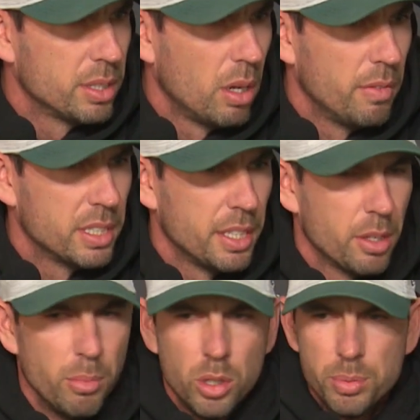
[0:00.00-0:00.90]
So obviously
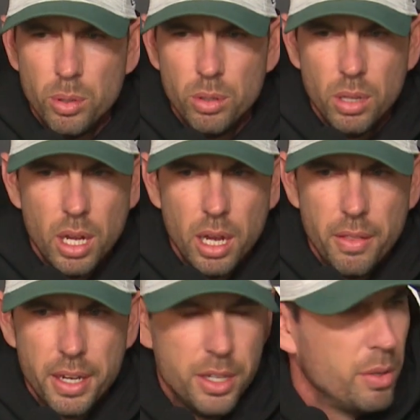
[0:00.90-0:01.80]
they're multiple.
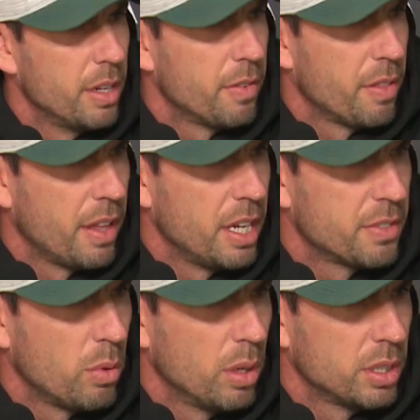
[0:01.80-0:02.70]
They can do different
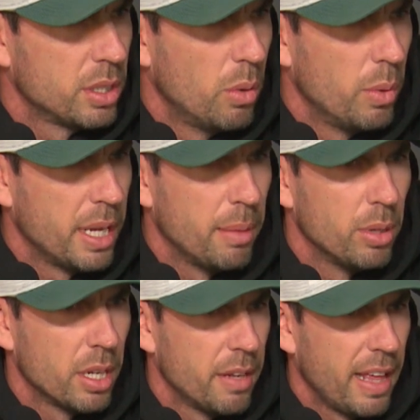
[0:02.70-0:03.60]
things for us. So we keep
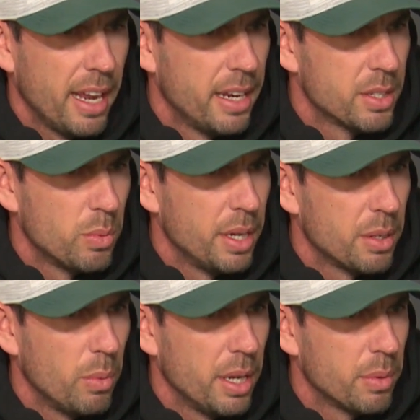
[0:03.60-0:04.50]
looking at that, and it's week
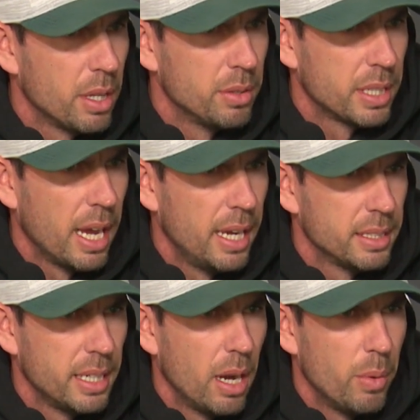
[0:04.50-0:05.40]
to week with those
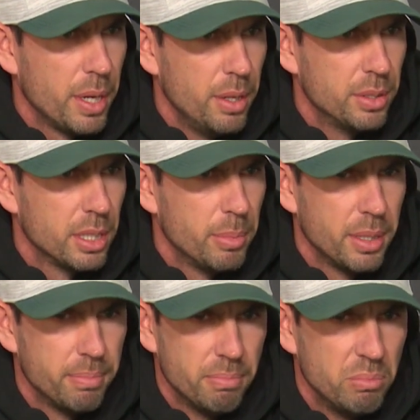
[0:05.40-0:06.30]
guys and how we use them
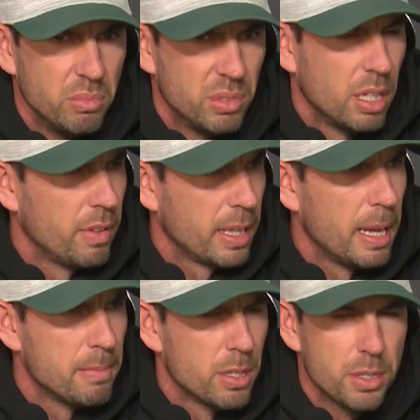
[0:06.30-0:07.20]
and stuff like
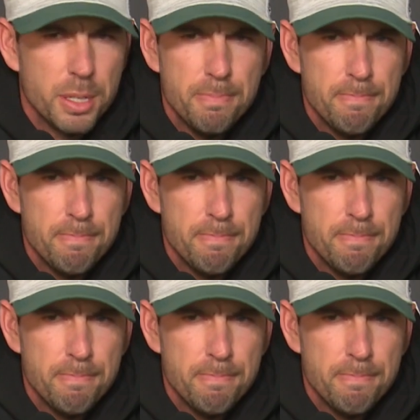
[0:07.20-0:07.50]
that. So it's good.